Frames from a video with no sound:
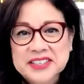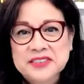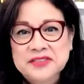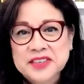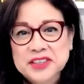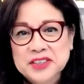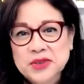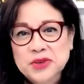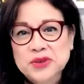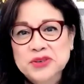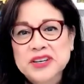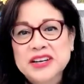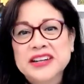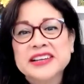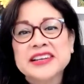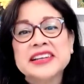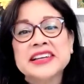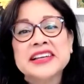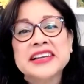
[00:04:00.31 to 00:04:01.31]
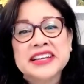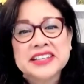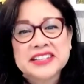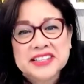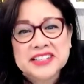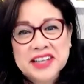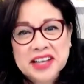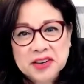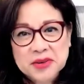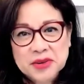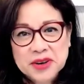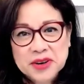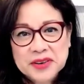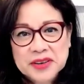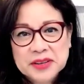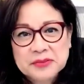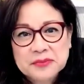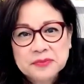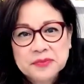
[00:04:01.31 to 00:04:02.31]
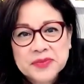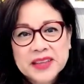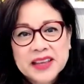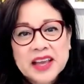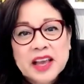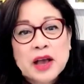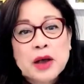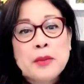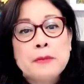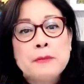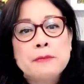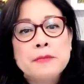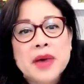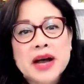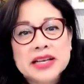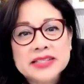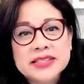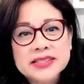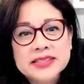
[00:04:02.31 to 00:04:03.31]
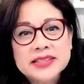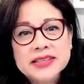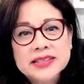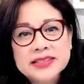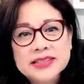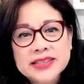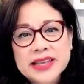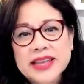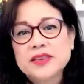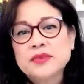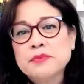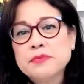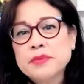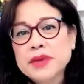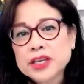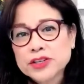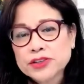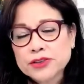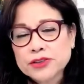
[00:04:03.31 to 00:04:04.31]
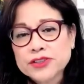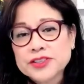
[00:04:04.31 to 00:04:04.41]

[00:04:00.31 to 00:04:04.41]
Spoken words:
Andorra in January, must take measures.